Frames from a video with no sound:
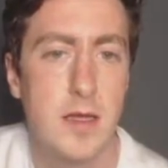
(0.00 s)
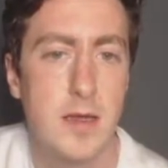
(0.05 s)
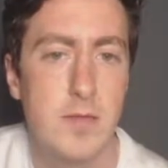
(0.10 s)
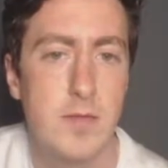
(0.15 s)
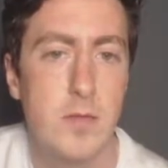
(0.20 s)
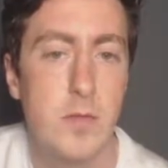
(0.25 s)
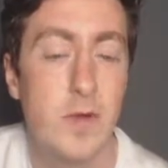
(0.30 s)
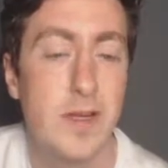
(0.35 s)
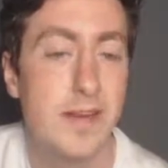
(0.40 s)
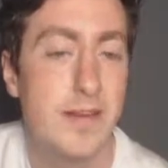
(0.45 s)

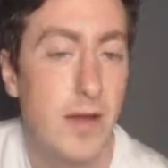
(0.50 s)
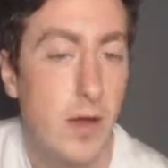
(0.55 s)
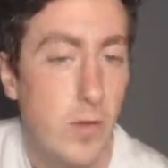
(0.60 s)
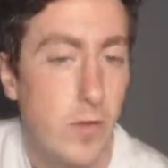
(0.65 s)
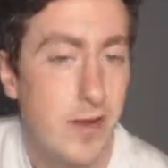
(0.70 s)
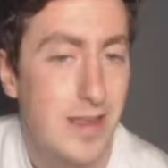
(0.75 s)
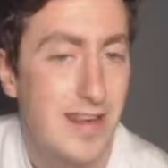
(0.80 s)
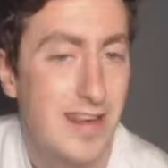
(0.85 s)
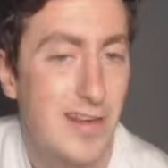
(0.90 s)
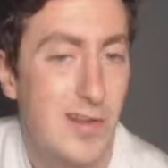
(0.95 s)
We don't
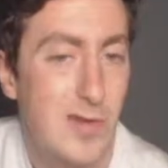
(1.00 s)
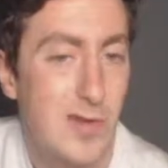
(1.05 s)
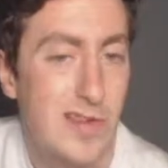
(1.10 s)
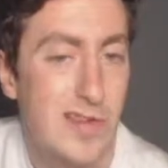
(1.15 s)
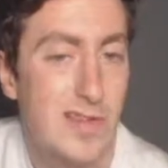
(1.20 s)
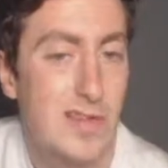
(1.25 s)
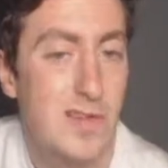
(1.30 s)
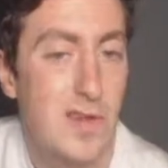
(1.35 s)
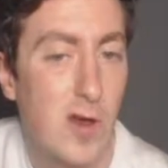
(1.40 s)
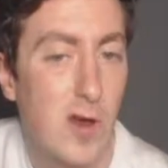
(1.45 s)
need to do it
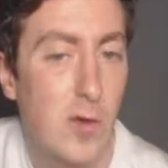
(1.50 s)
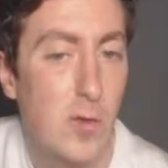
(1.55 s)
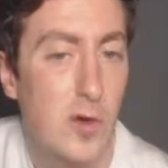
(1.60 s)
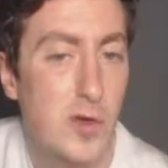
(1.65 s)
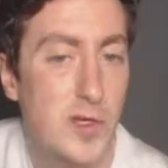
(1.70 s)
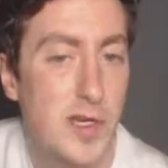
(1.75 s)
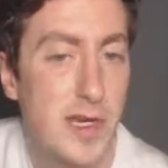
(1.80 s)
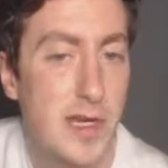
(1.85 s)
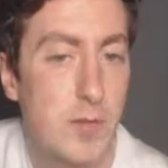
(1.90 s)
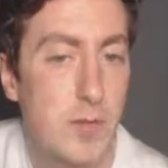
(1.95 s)
so much
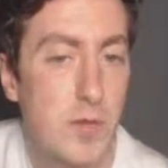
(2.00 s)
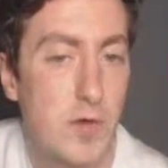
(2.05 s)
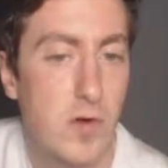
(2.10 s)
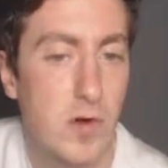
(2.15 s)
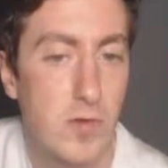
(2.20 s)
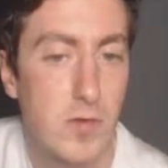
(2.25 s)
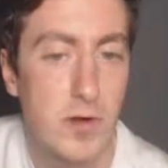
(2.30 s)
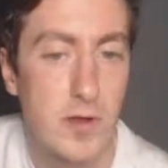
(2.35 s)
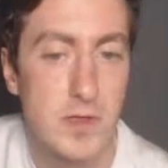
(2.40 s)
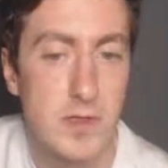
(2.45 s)
anymore,
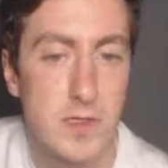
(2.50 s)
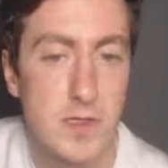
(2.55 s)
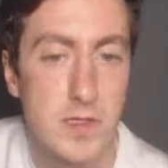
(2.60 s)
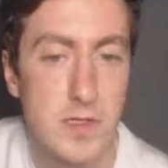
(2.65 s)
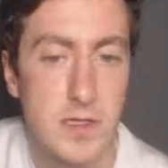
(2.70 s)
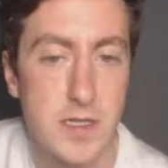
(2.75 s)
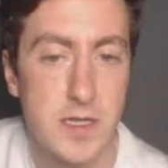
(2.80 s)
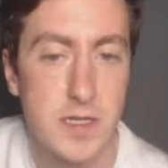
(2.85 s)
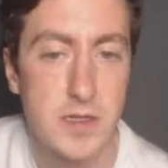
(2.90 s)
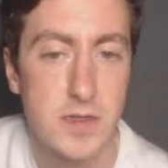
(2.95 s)
but I
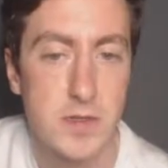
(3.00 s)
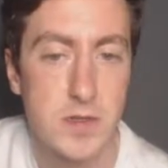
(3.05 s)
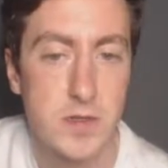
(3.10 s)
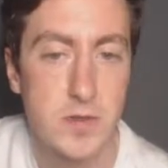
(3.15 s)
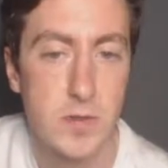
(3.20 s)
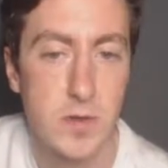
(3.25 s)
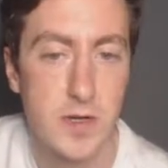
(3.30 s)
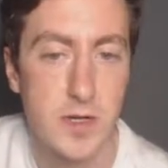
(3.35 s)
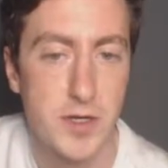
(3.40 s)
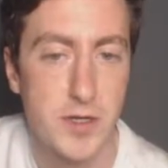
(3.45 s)
still just
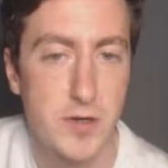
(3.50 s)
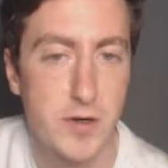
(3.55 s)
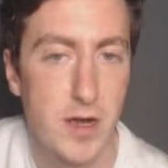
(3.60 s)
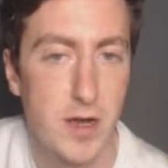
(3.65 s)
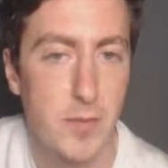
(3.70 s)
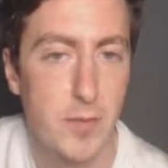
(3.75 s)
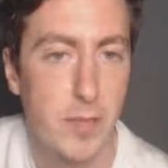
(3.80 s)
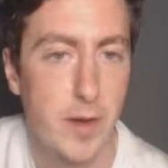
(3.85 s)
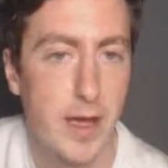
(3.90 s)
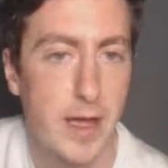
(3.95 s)
want to
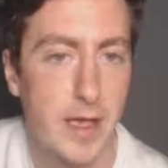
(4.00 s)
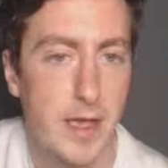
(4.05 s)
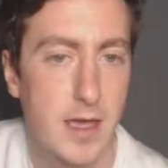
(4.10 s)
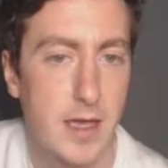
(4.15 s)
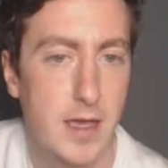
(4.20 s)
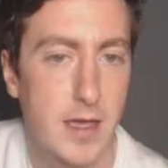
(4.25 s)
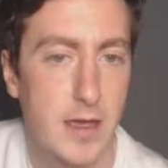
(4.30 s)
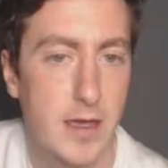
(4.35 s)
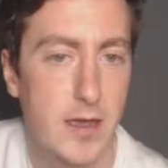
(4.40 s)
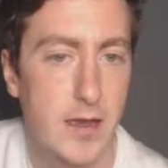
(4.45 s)
drop back
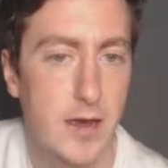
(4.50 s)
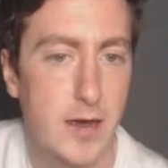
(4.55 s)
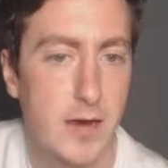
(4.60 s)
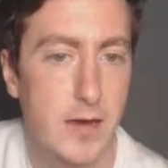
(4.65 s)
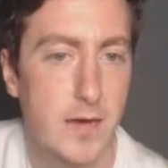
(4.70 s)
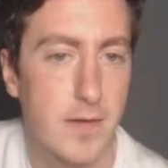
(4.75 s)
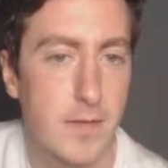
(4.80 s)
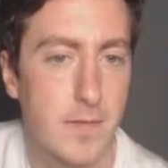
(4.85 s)
here.